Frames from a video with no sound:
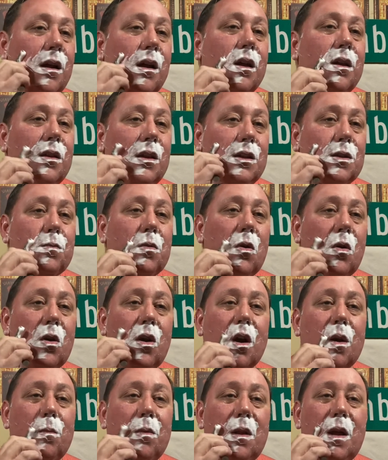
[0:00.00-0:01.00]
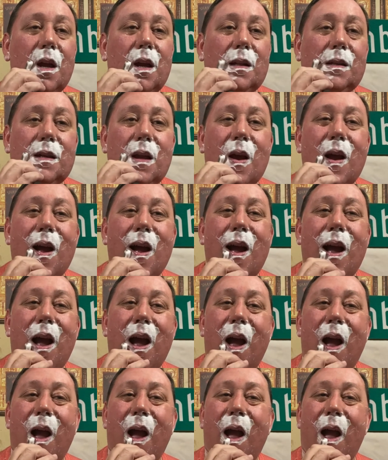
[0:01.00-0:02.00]
ProGuard blades
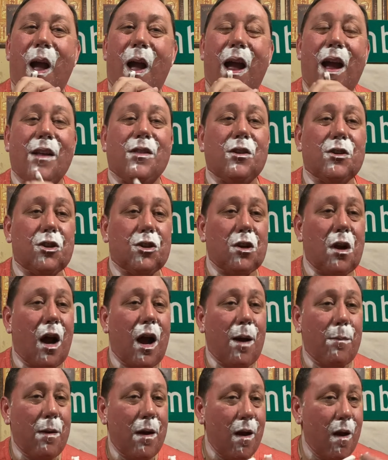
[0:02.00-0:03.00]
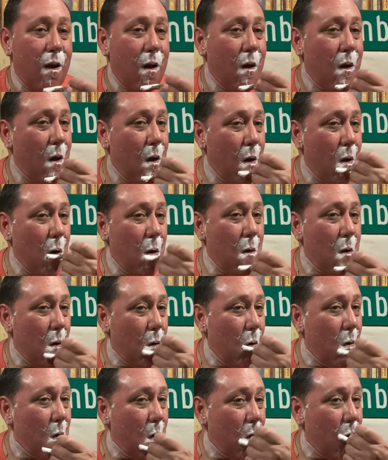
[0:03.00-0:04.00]
at the shop
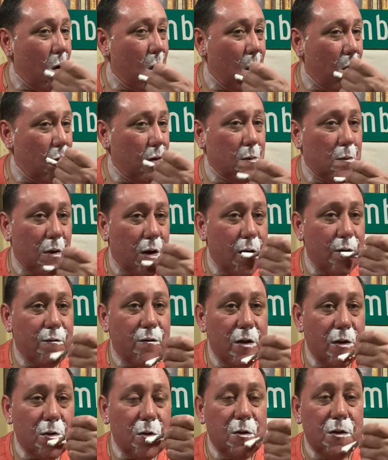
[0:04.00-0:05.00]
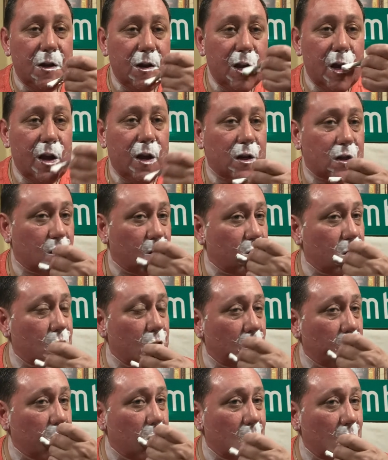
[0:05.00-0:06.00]
in my Feather DX for
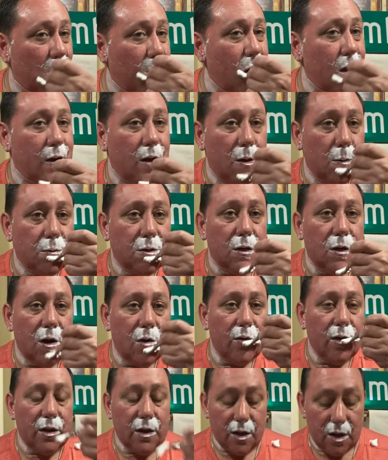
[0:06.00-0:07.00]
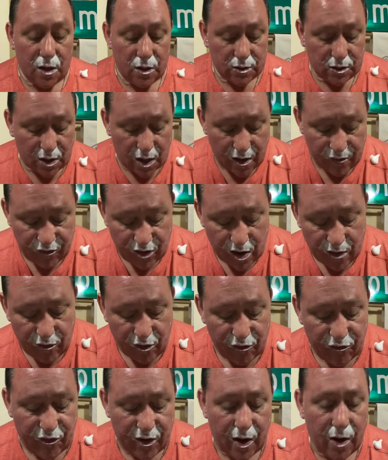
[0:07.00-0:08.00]
doing lineups and everything else, and I've never
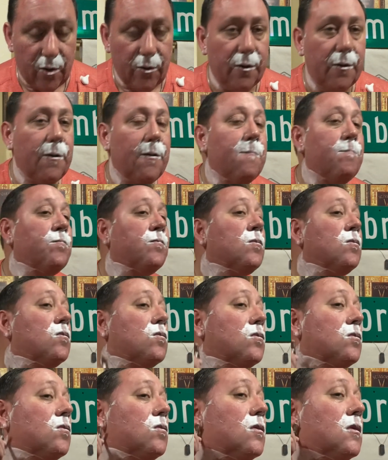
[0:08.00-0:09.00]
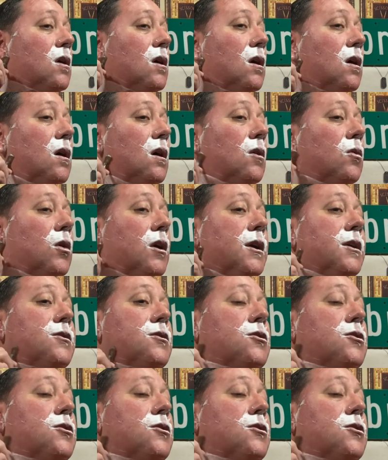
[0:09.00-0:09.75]
found a razor